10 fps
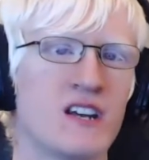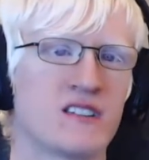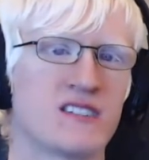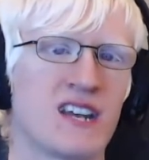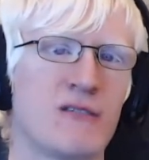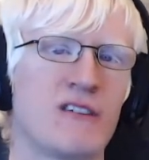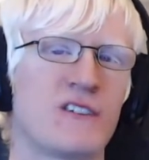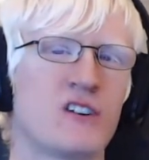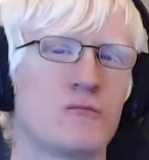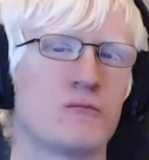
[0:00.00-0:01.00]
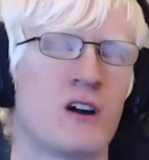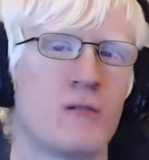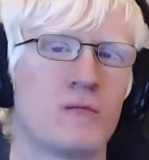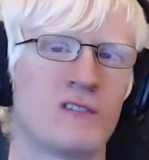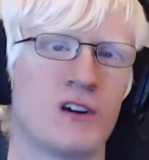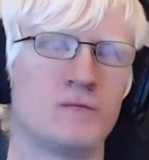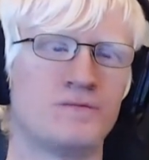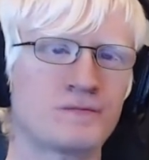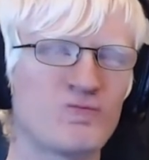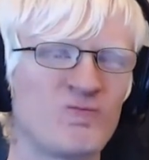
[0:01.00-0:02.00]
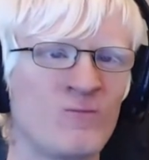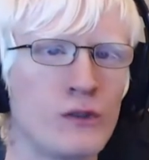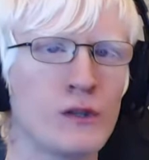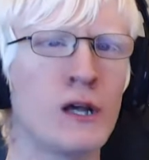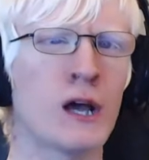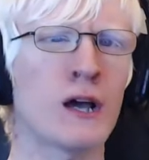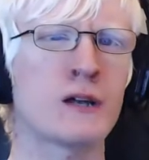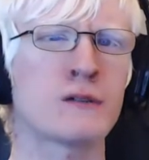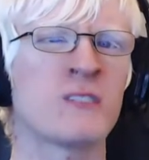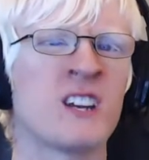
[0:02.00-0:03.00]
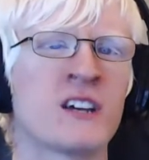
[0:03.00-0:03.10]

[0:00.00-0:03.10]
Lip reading: So I sent away for a new part for it, and